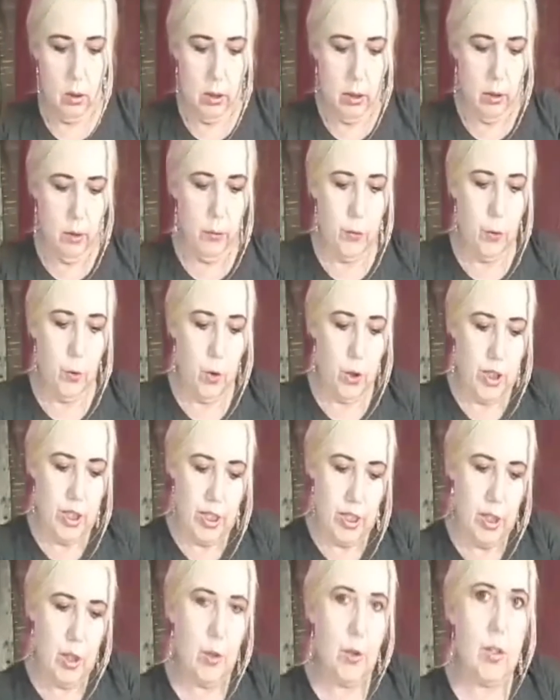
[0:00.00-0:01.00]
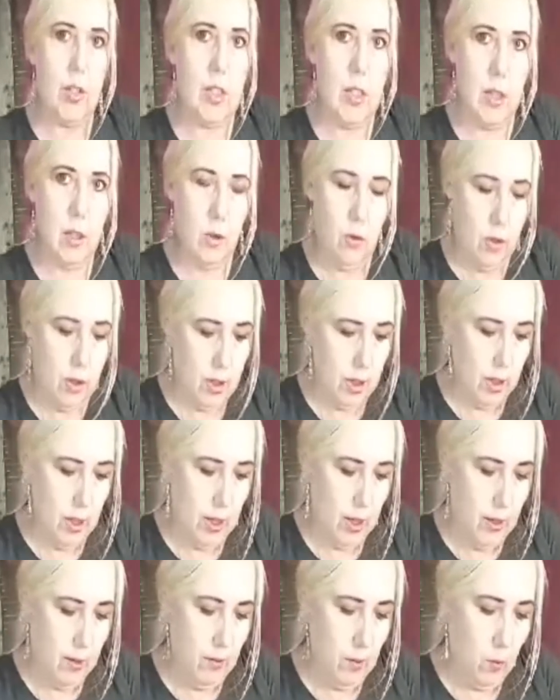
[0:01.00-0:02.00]
and of course, as you see, I already
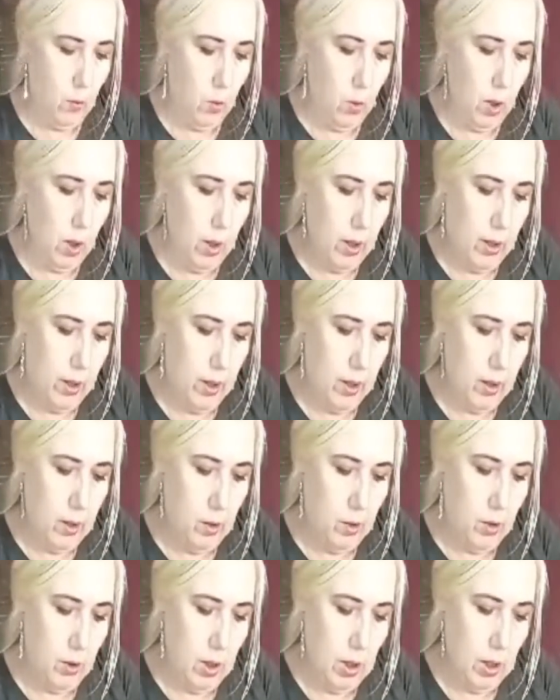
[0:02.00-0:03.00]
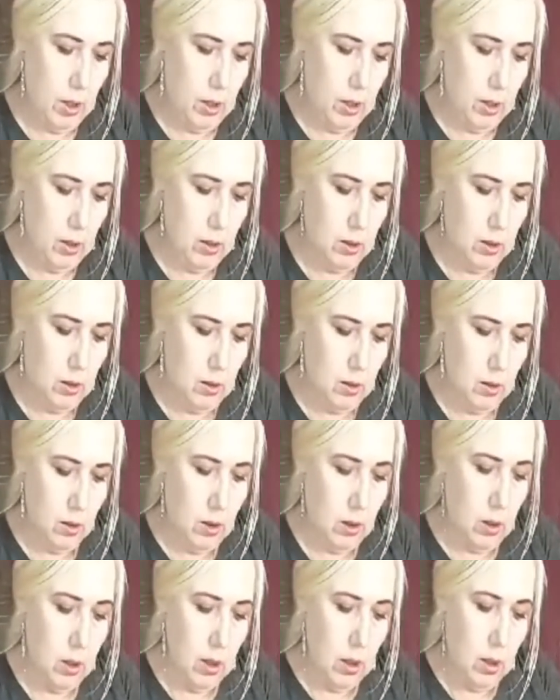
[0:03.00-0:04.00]
have a water in it,
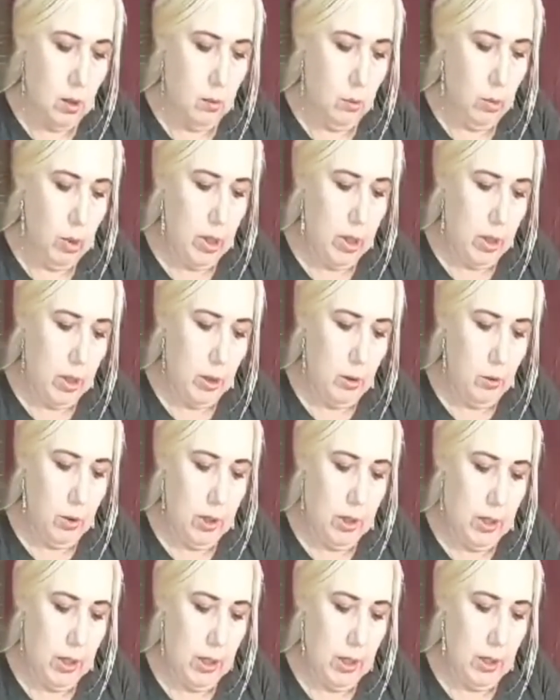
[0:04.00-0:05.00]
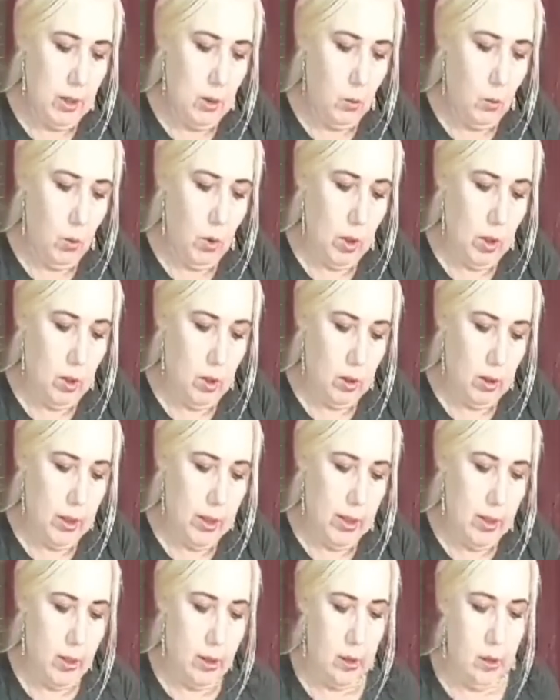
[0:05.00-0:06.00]
but you can add the water
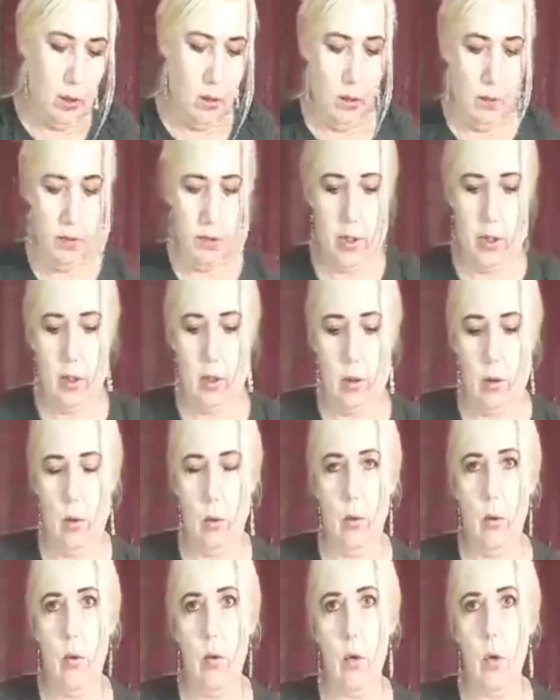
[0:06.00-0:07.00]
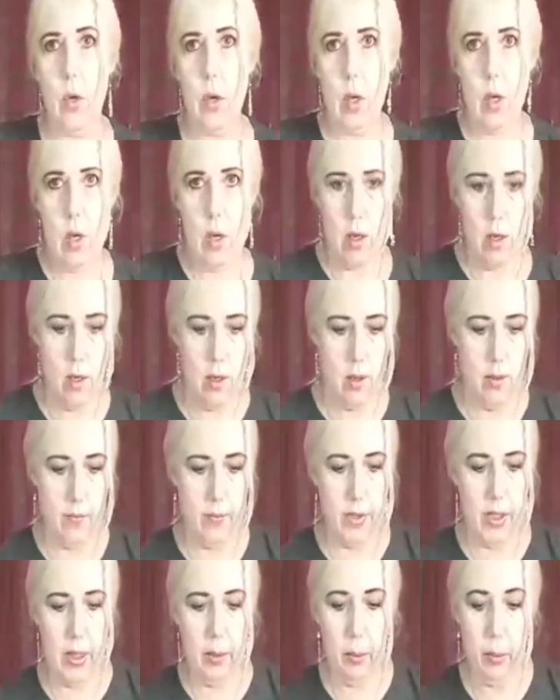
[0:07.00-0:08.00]
later after you
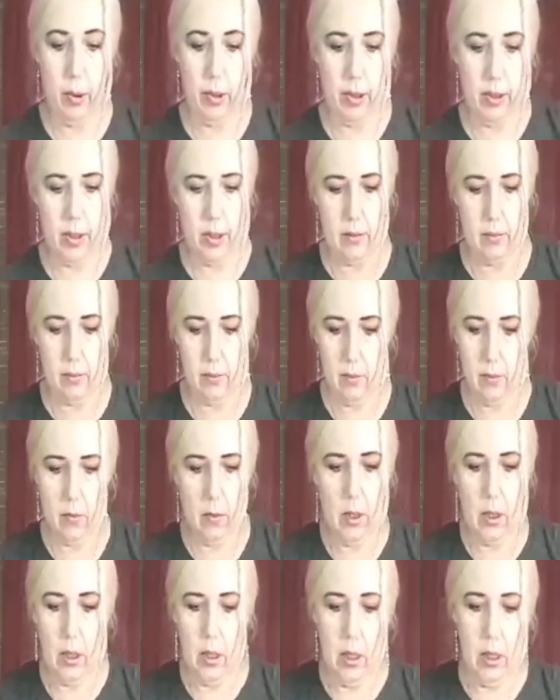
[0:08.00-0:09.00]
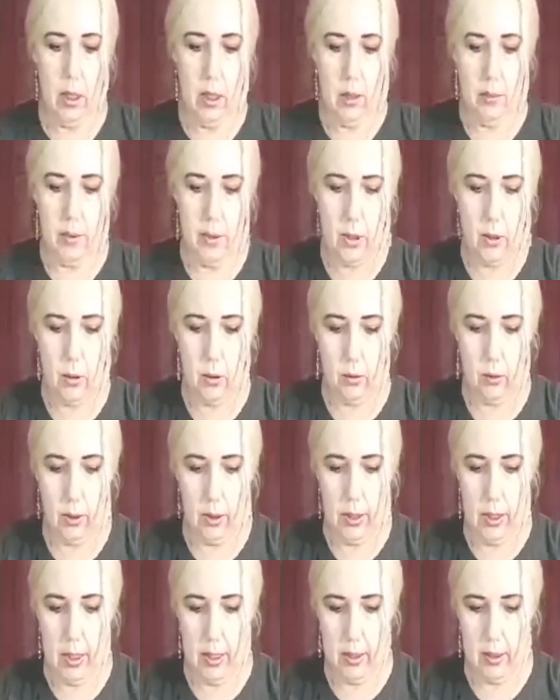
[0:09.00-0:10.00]
tape it. It
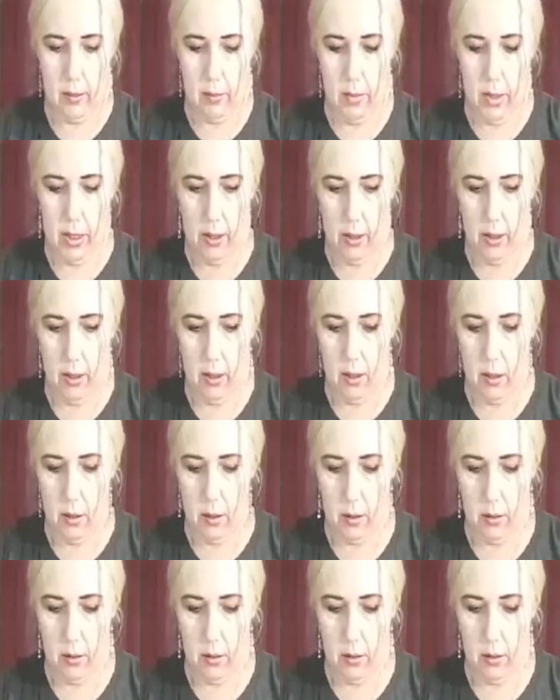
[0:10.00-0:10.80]
absolutely doesn't matter,